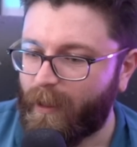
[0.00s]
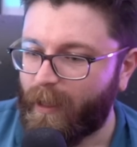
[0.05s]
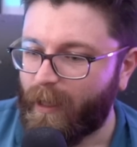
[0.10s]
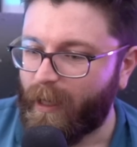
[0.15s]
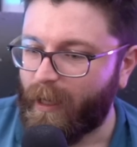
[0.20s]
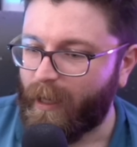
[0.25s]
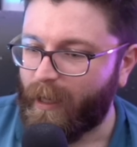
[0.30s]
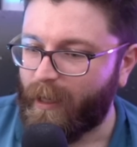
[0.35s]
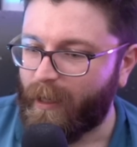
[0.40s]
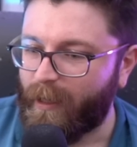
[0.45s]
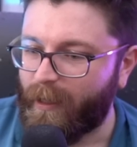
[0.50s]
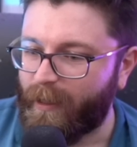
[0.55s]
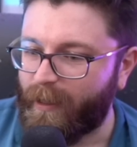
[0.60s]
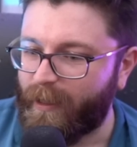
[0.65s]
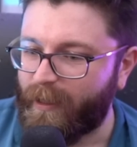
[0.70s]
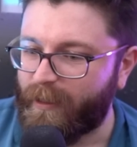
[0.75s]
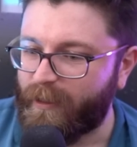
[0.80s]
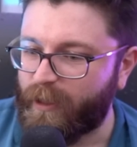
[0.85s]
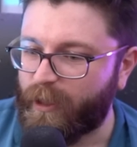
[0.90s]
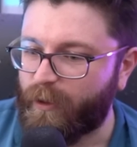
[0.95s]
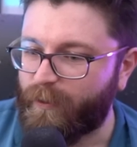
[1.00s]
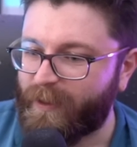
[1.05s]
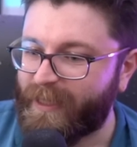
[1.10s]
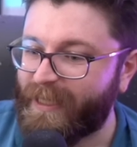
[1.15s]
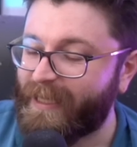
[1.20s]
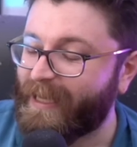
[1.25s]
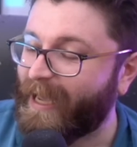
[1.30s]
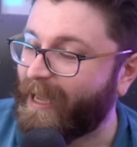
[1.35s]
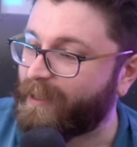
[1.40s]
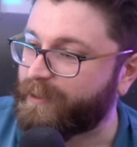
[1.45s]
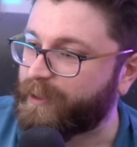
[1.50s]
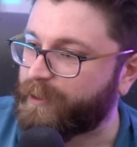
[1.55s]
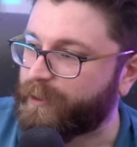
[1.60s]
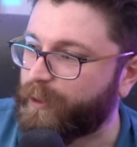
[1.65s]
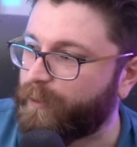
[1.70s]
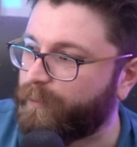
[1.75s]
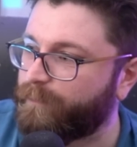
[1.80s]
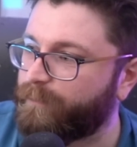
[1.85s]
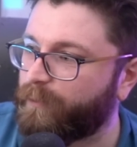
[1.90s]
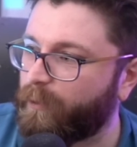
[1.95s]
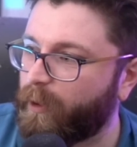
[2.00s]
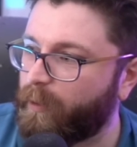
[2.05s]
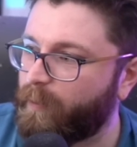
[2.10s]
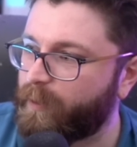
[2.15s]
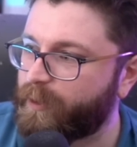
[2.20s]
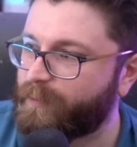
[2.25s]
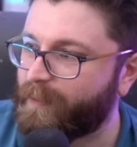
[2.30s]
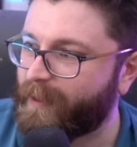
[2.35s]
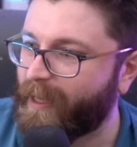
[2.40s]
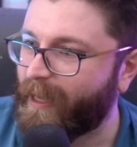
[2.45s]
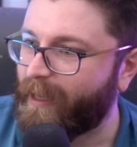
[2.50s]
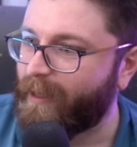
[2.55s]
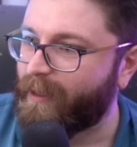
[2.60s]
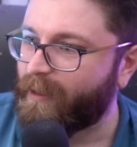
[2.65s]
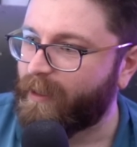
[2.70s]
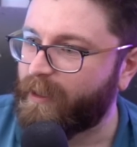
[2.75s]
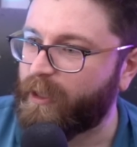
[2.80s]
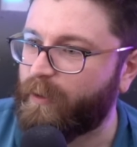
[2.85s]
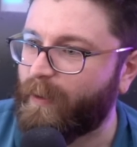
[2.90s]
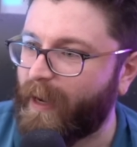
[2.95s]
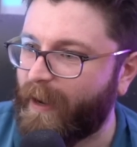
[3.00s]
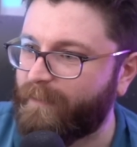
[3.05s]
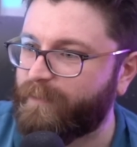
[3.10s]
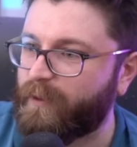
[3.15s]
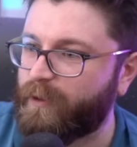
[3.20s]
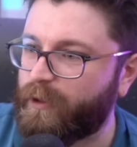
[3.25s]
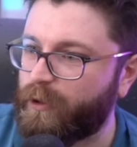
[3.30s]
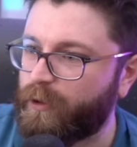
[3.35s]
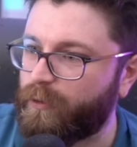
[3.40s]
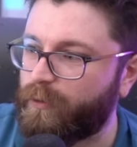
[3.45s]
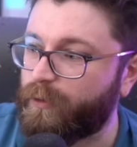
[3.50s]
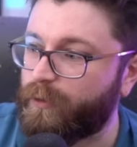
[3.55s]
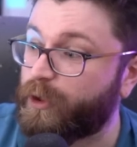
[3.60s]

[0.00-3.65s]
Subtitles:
he has his own flurry rush mechanic and you have to do